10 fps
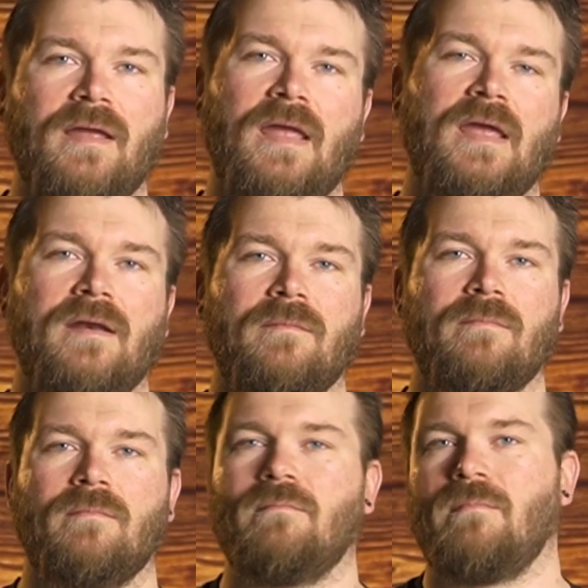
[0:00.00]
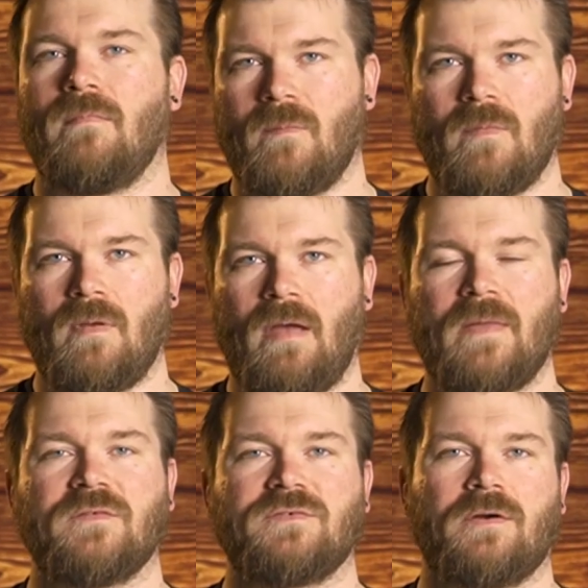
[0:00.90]
in at
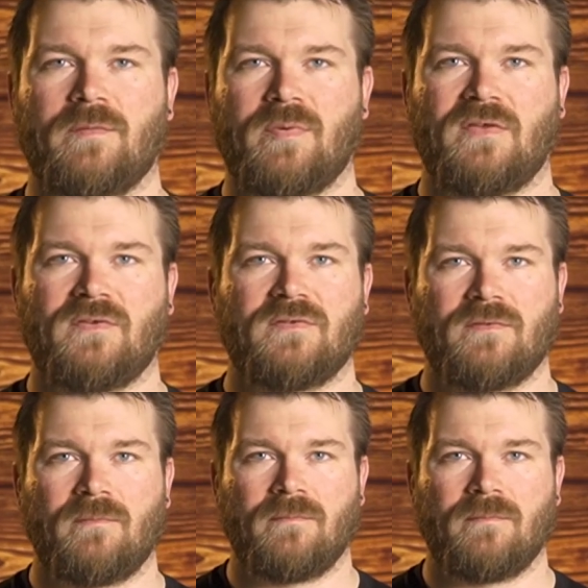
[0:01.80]
the start of the process.